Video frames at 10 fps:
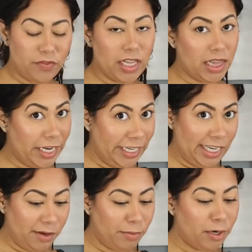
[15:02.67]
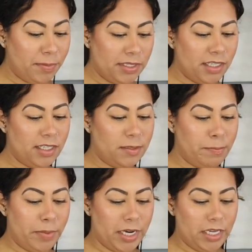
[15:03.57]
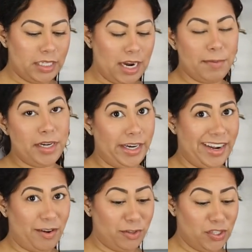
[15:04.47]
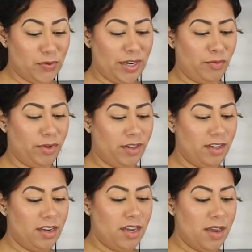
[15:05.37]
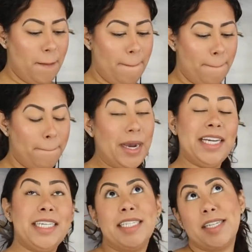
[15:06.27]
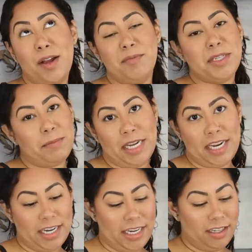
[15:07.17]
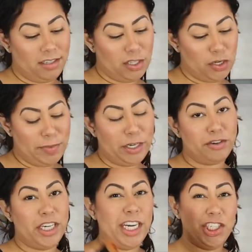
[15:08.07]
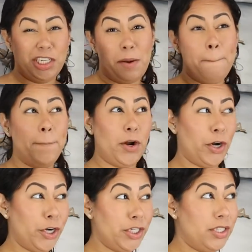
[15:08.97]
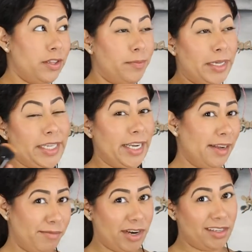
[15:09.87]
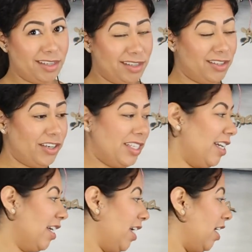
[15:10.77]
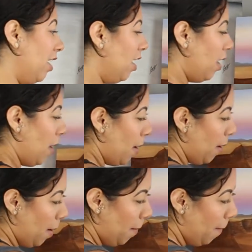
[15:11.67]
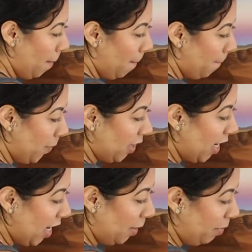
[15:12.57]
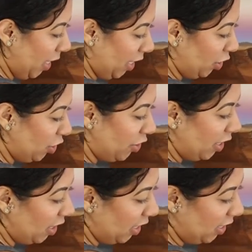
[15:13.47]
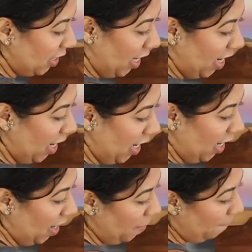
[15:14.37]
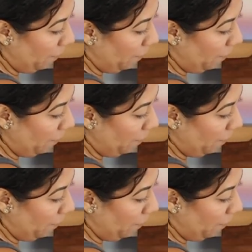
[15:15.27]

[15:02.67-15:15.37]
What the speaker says: of the lighting purposes, but I'm a night owl, so my ideas come to me at night. So my creation part, the beginning process, starts at night, but then I paint during the day